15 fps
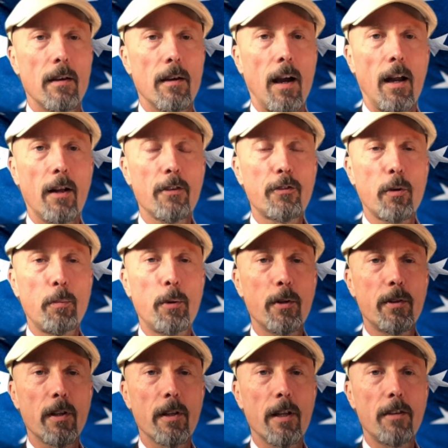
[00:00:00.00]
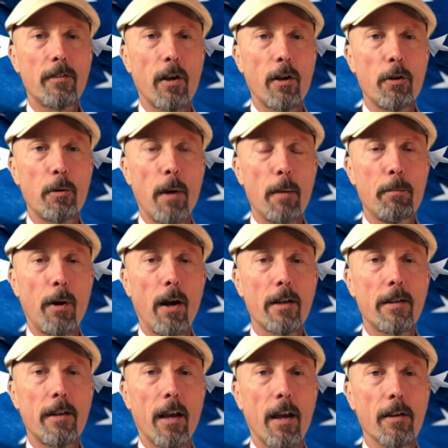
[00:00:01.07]
I also put the links under my
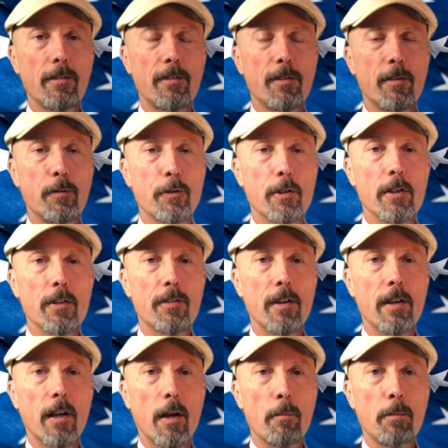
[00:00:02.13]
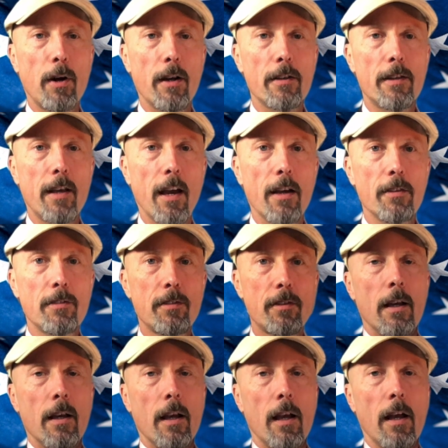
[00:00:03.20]
podcast if you're listening on podcast.
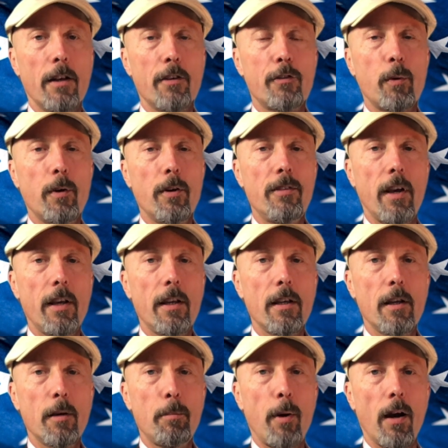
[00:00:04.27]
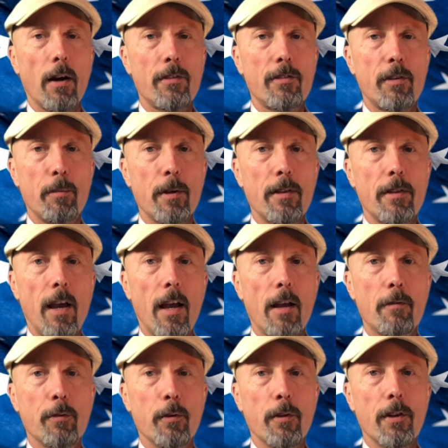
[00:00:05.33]
It is worth taking a pause to be
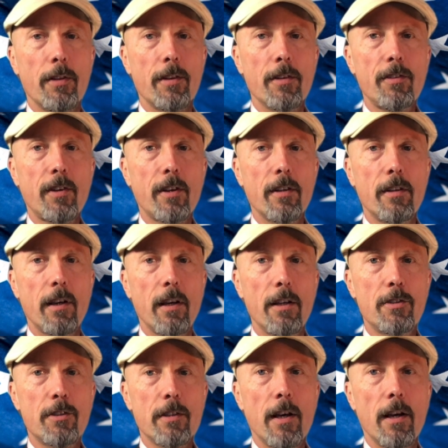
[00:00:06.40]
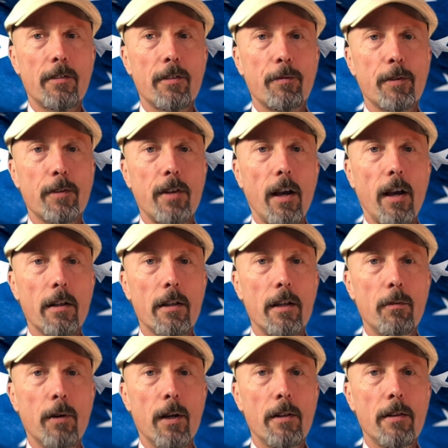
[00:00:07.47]
thankful that this contagion has a fatality
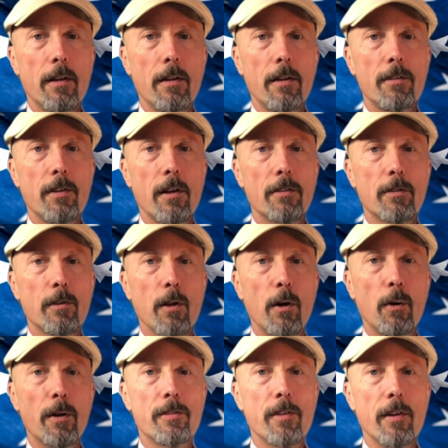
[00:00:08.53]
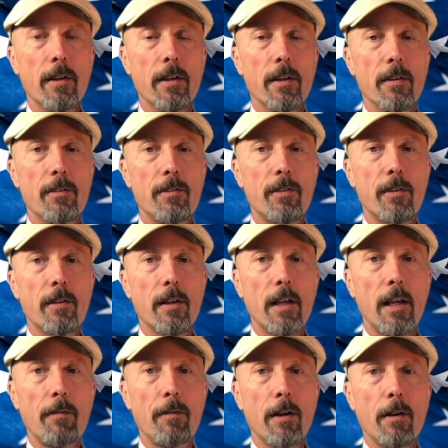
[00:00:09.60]
rate that is as low as it is.
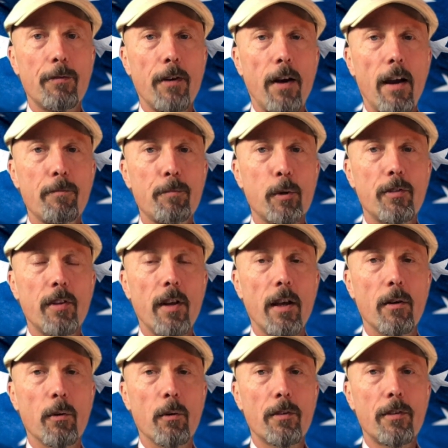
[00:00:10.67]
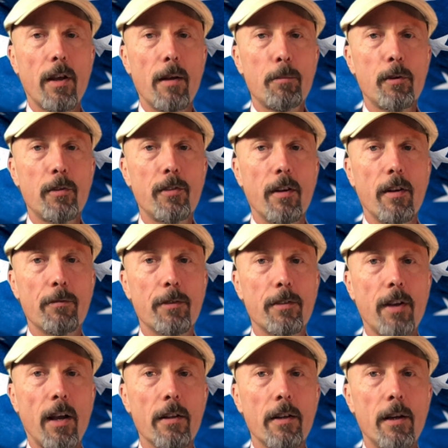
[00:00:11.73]
Even a 5% or 10%
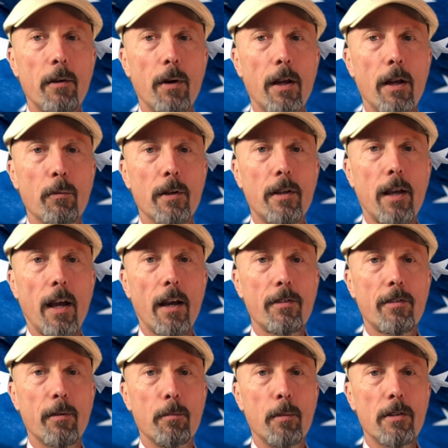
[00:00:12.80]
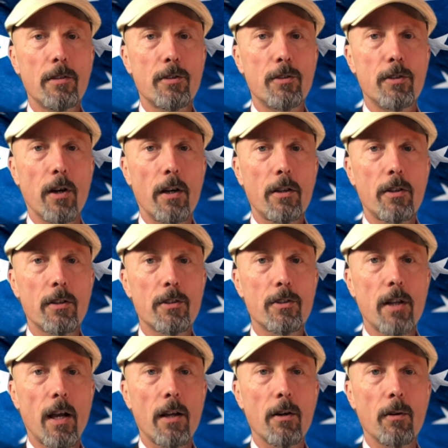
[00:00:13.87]
fatality rate would cast a much darker
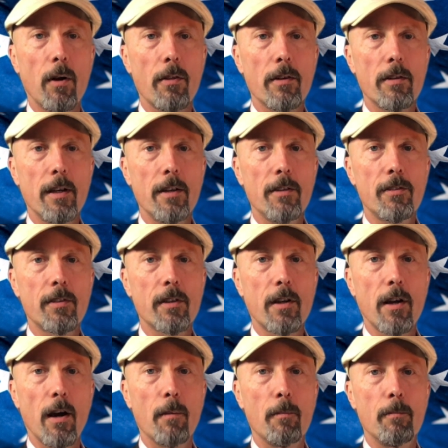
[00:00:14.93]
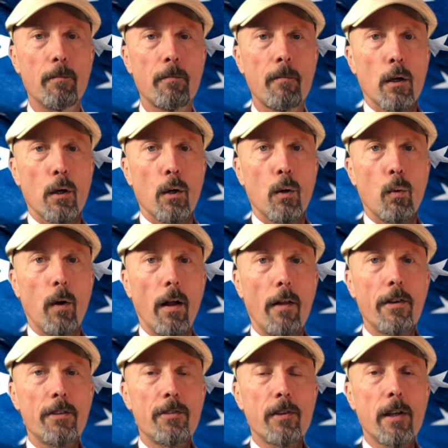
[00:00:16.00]
shadow on the days to come. While
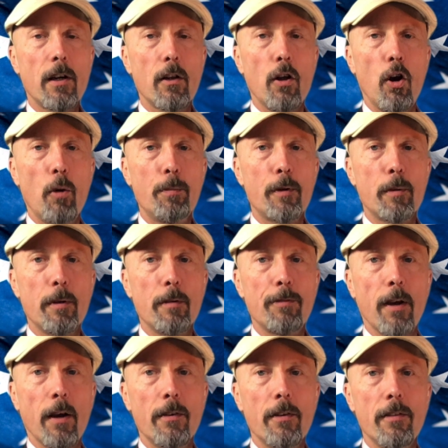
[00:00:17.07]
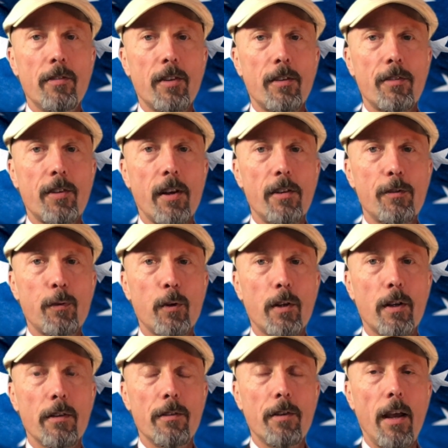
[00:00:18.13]
there's little hope to be found in successful
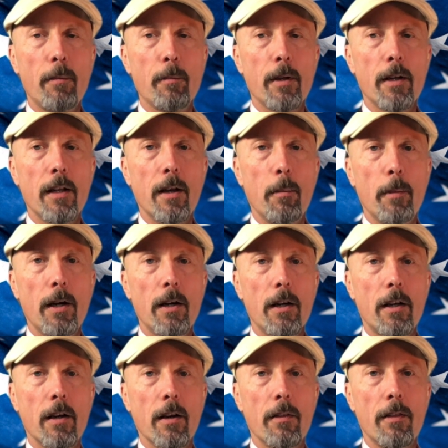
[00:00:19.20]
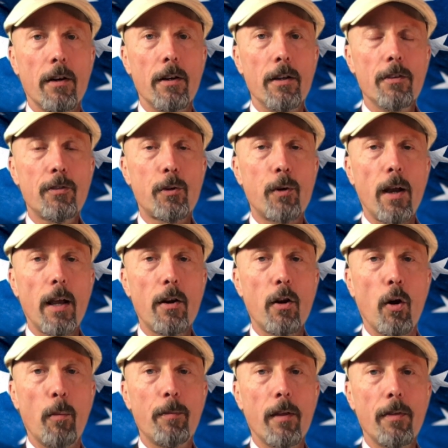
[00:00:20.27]
containment in America, there is great
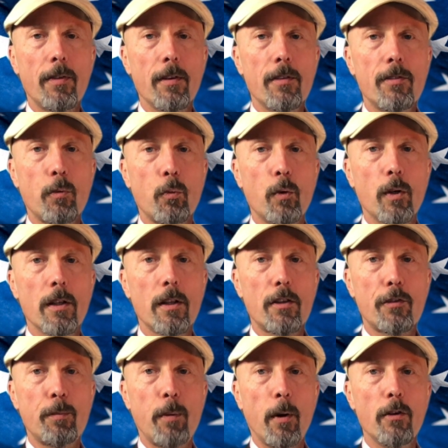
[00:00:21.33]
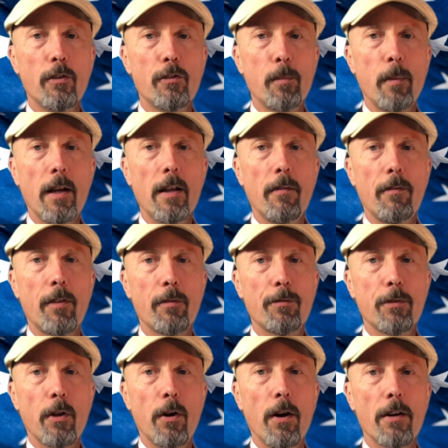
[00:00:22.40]
hope that this will expose many of the
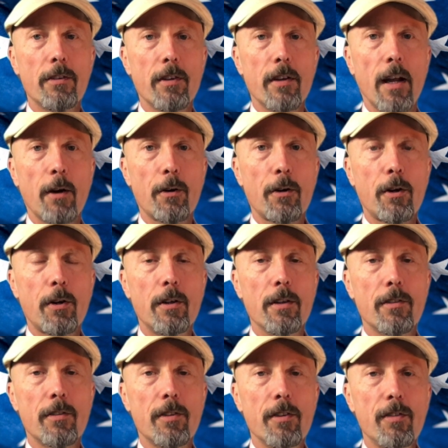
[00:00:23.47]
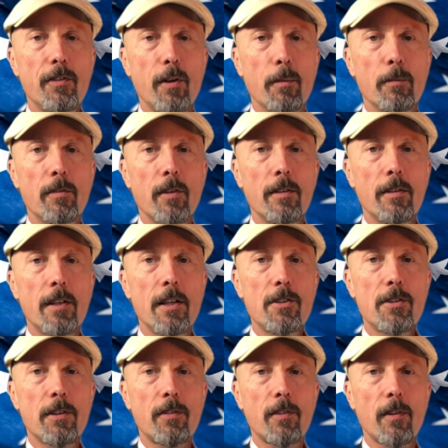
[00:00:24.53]
flaws in our current systems and teach
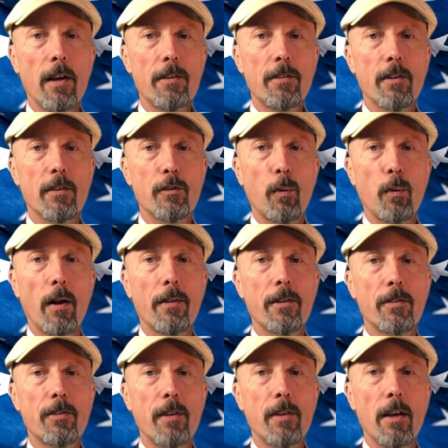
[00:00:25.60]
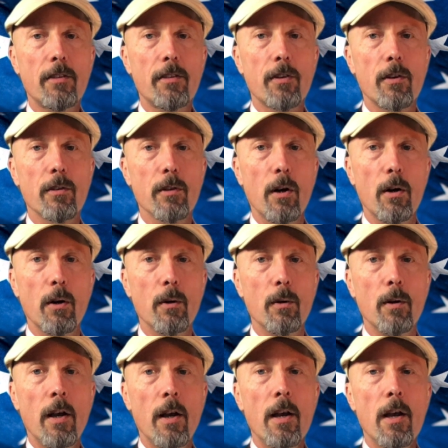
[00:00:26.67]
us lessons while the stakes are
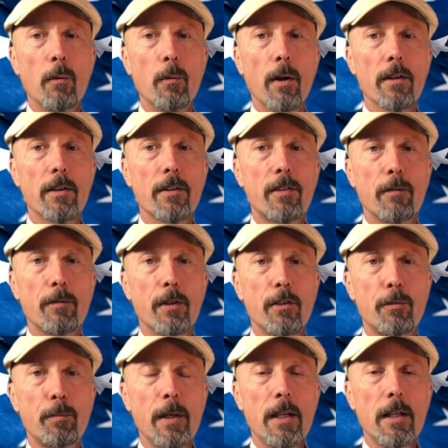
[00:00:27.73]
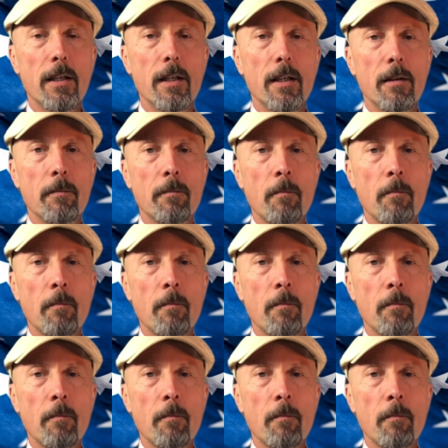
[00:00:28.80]
low, relatively speaking.